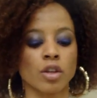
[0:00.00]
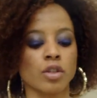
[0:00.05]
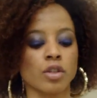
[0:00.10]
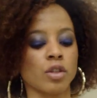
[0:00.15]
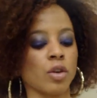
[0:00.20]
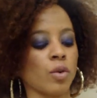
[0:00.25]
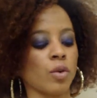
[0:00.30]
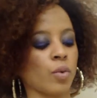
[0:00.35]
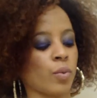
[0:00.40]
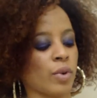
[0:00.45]

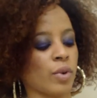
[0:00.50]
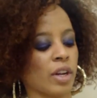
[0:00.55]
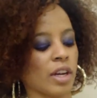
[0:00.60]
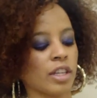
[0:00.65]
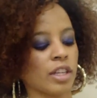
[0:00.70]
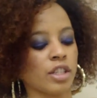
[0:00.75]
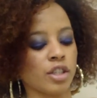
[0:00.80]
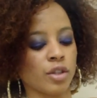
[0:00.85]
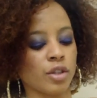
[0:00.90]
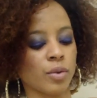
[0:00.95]
So what
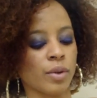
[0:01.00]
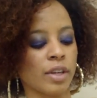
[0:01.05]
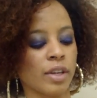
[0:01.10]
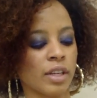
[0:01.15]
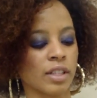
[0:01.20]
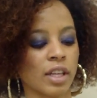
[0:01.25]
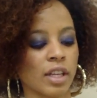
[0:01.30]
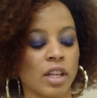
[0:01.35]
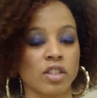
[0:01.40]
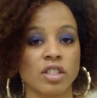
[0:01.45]
I do
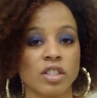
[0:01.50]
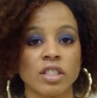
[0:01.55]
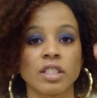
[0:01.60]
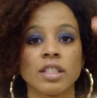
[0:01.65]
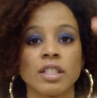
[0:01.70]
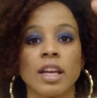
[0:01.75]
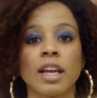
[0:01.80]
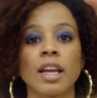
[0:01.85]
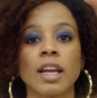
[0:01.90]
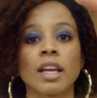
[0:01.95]
is I'll
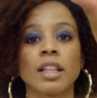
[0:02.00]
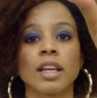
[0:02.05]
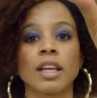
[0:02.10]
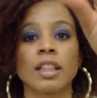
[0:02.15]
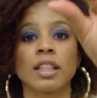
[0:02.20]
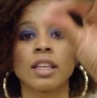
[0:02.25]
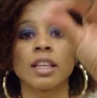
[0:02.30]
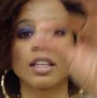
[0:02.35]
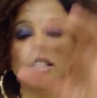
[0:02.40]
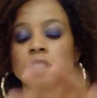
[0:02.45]
just take it like
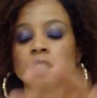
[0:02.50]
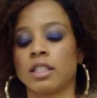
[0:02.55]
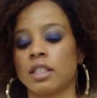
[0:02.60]
this.